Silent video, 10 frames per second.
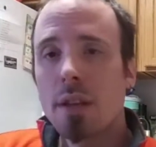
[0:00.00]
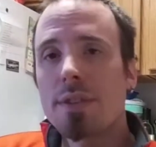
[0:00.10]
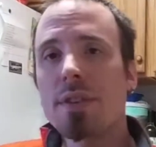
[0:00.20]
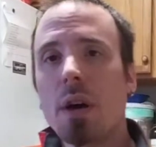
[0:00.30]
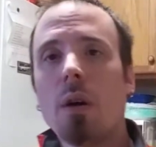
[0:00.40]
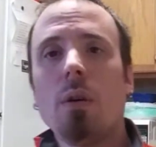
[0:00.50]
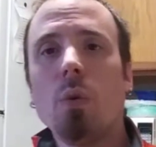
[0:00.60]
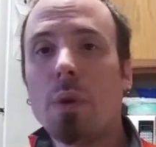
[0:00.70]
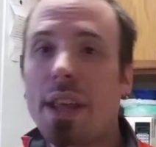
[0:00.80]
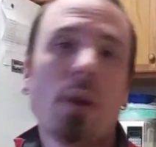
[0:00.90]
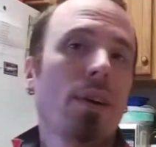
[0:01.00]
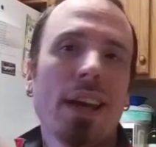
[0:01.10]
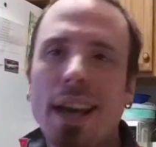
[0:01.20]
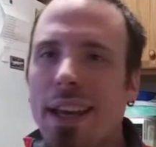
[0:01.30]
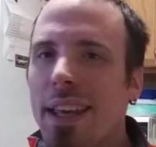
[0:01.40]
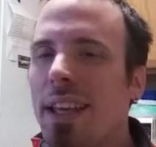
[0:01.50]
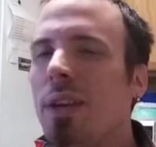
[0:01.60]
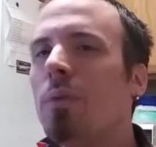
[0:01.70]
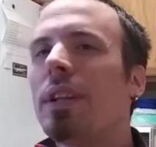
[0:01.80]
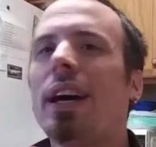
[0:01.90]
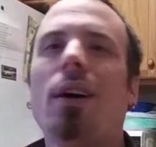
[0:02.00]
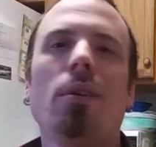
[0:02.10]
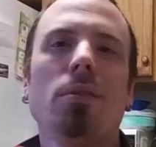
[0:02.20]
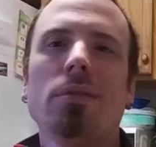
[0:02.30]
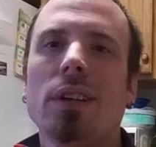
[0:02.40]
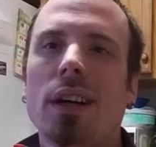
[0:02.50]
So without kegging, without